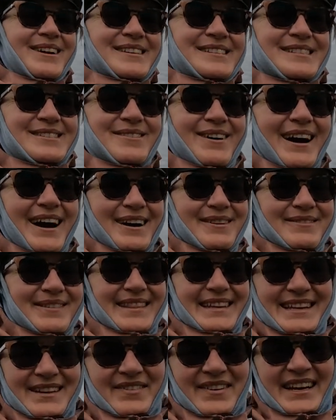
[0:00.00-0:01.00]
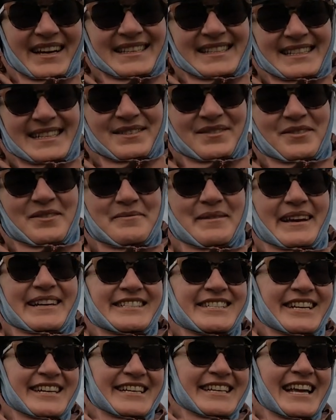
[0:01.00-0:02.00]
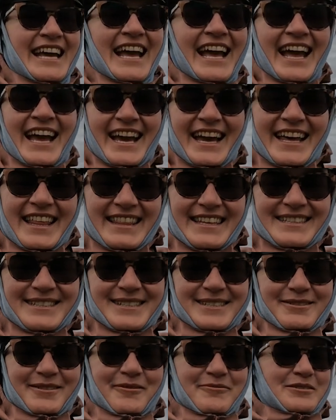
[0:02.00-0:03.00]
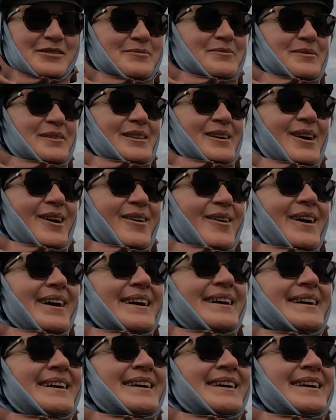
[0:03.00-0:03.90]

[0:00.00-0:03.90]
So I will leave his information in the description below.